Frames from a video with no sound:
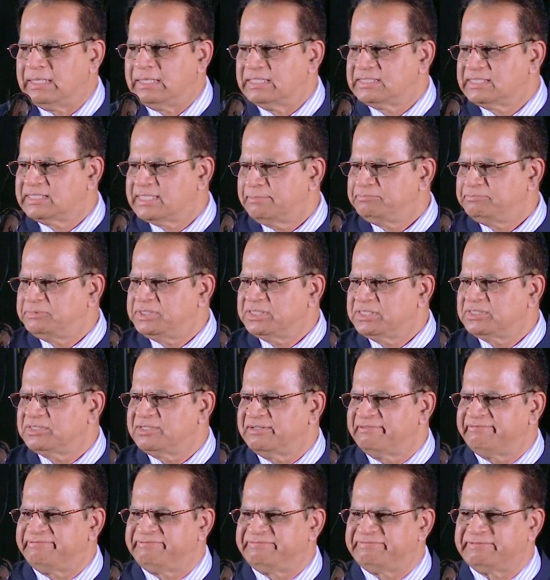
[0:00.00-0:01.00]
subject
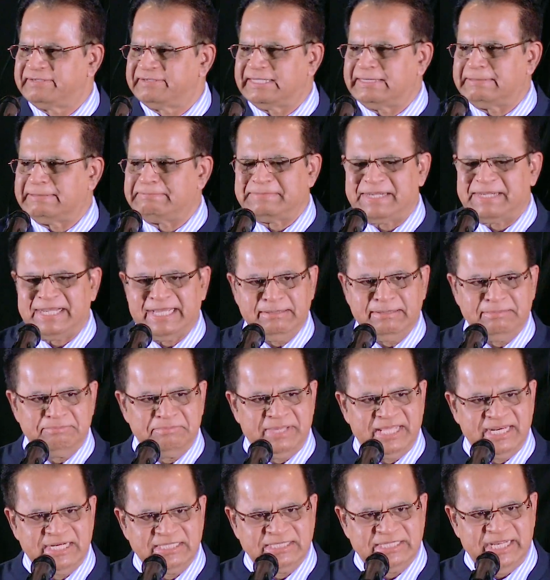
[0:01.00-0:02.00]
of uh, my
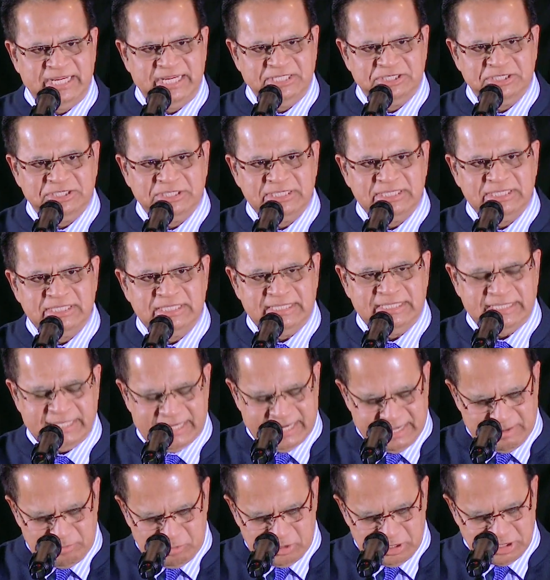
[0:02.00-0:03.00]
meditation
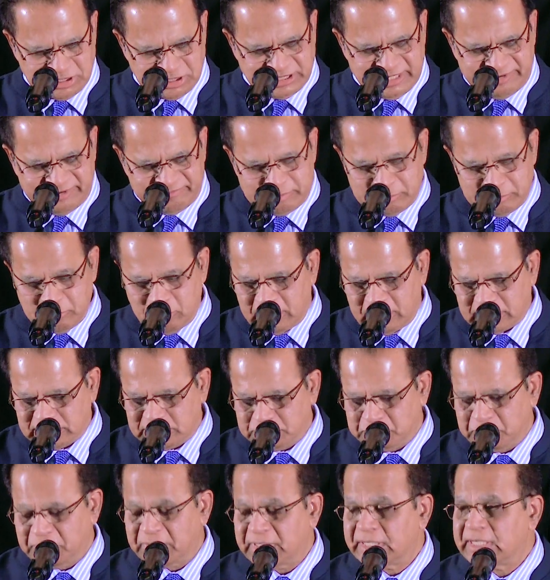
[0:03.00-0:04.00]
that I want to share from
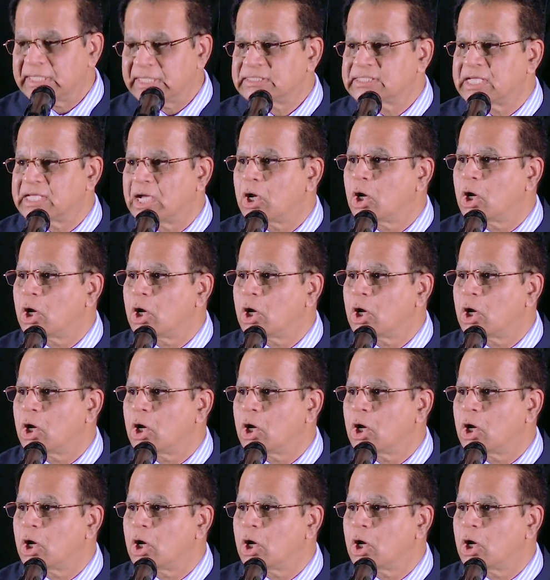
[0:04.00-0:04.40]
God's Word is a